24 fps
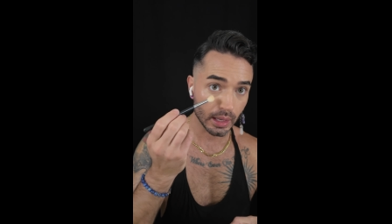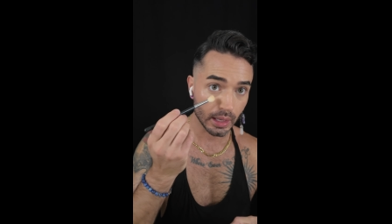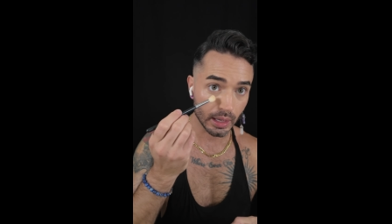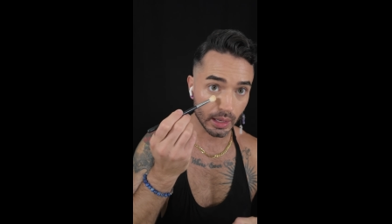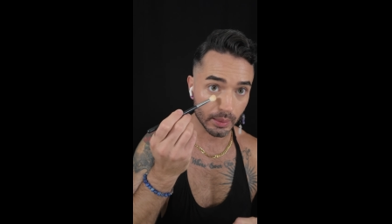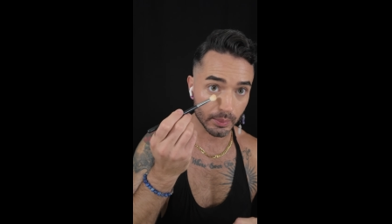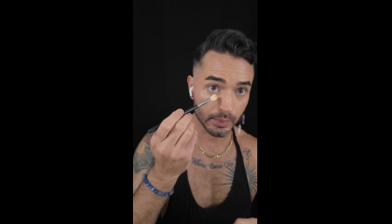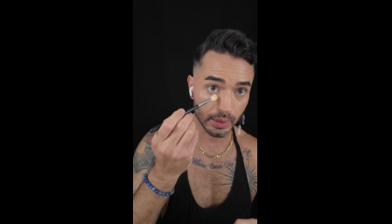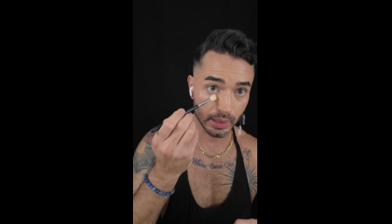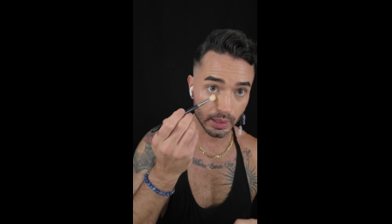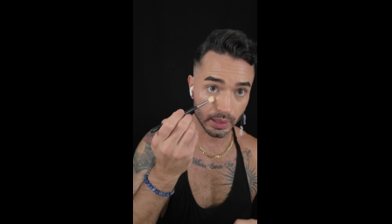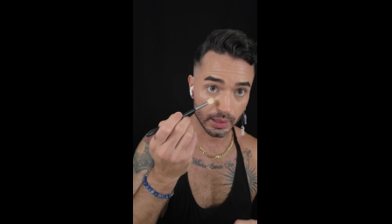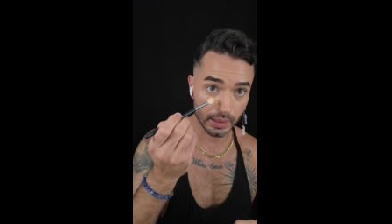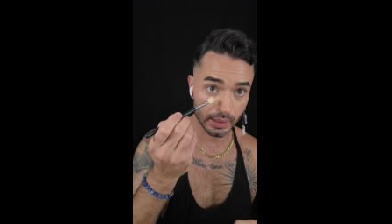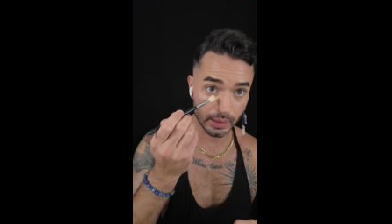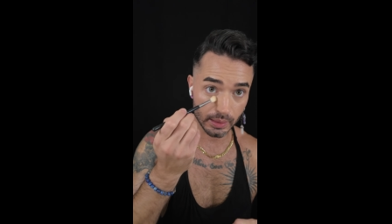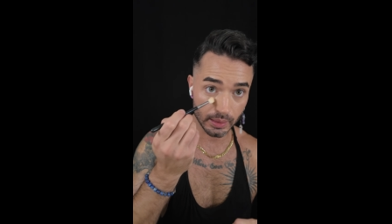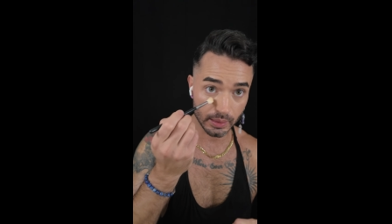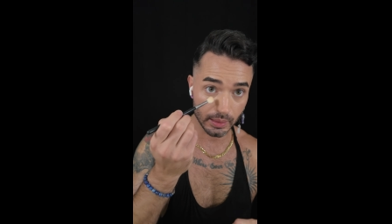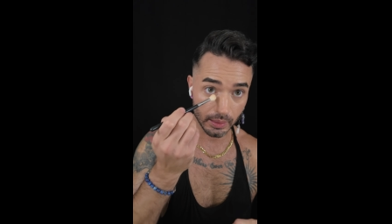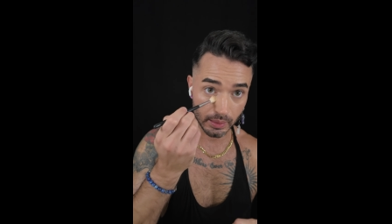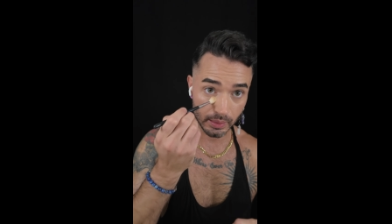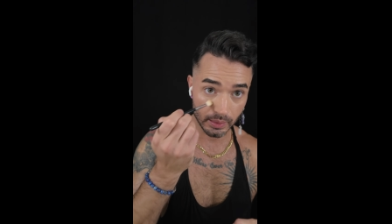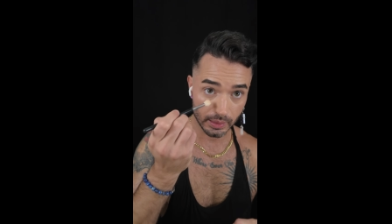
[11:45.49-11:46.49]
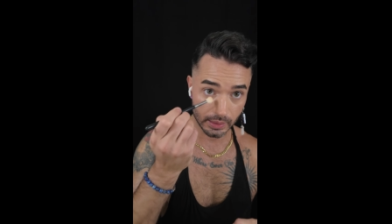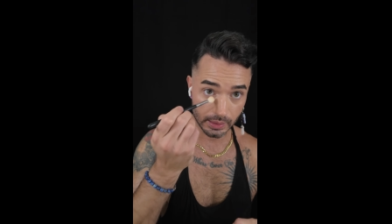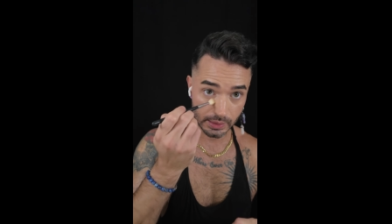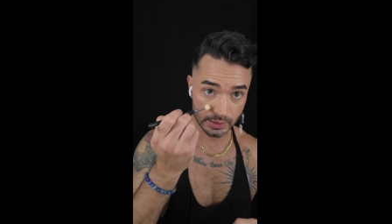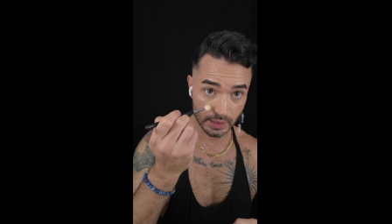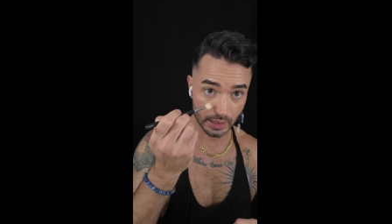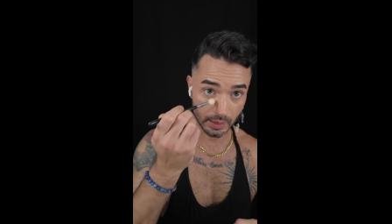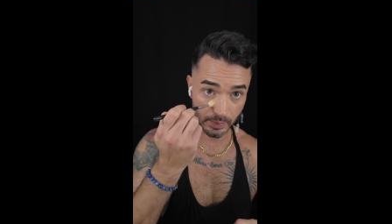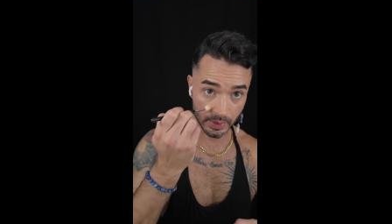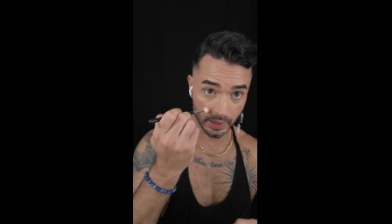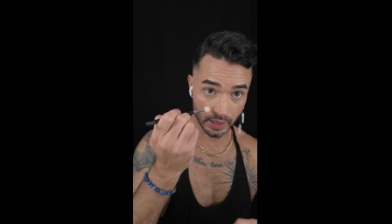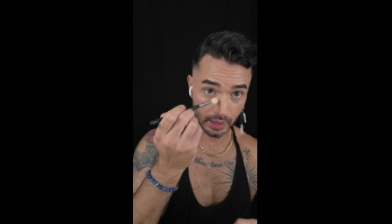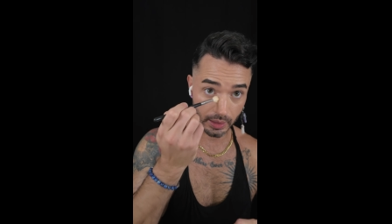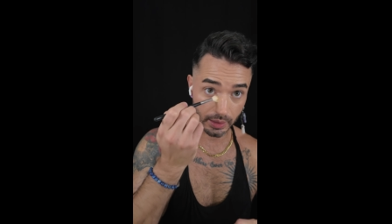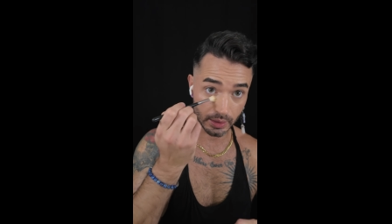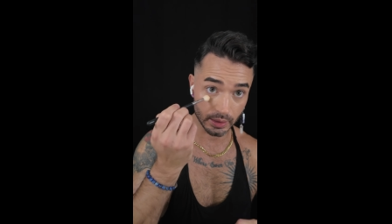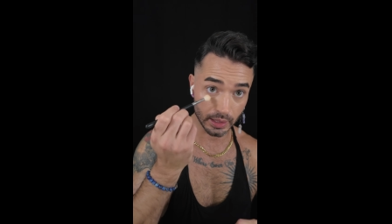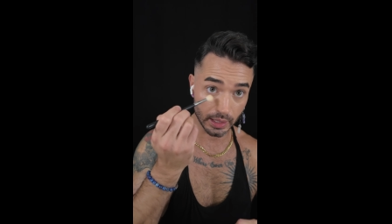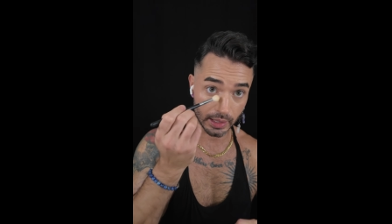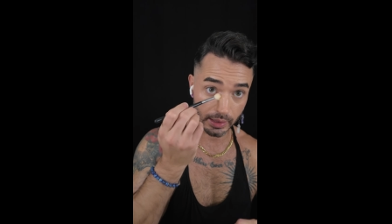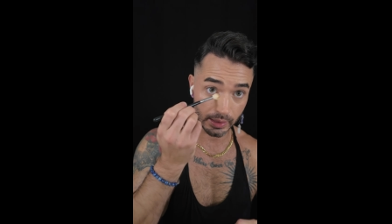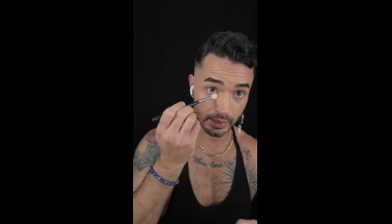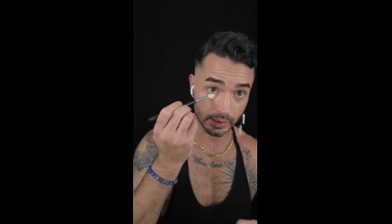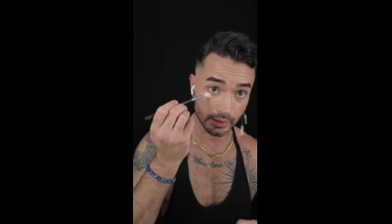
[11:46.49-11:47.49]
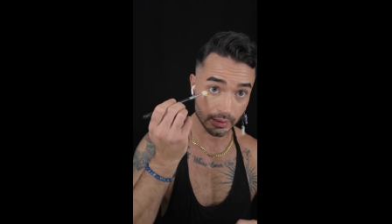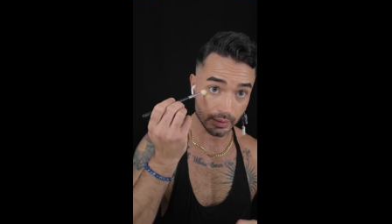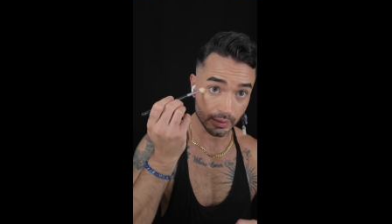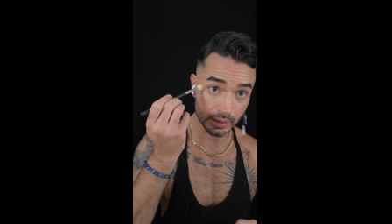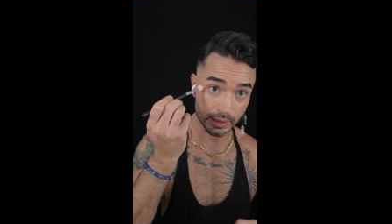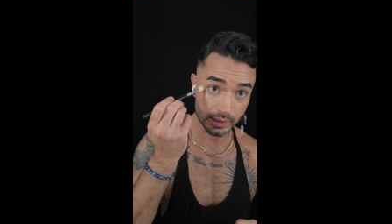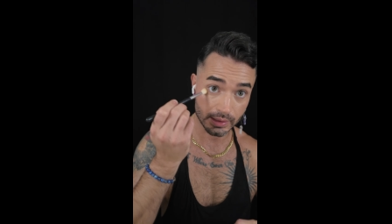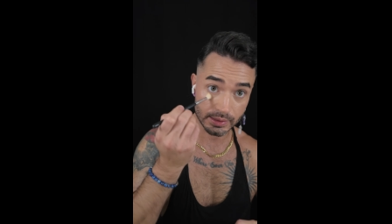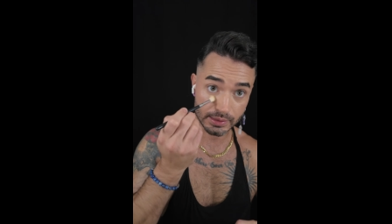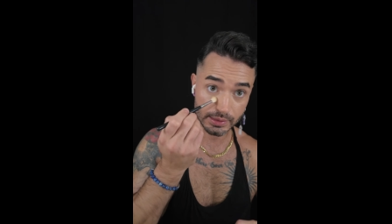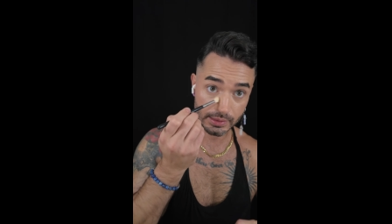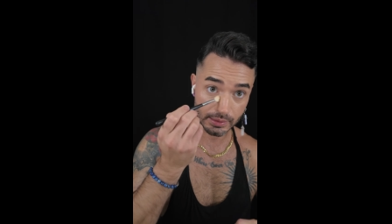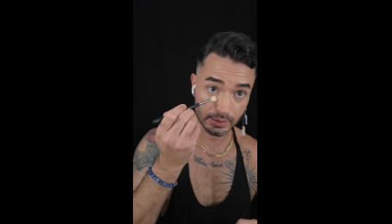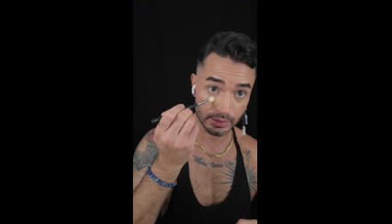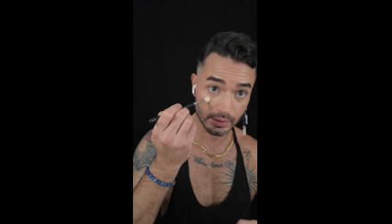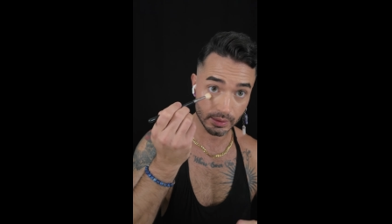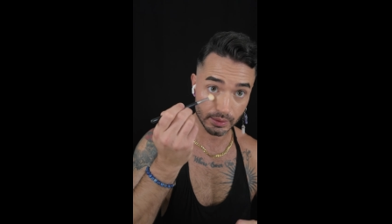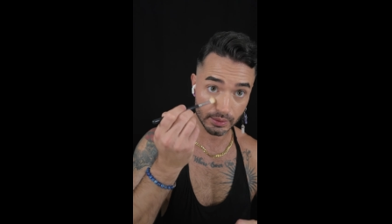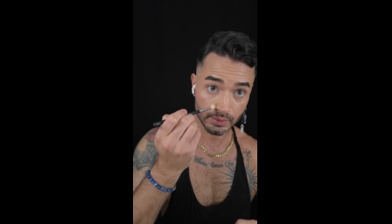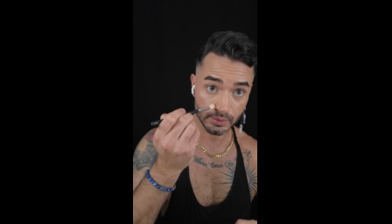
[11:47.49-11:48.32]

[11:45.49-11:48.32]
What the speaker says: And I'm gonna set my under eye like this.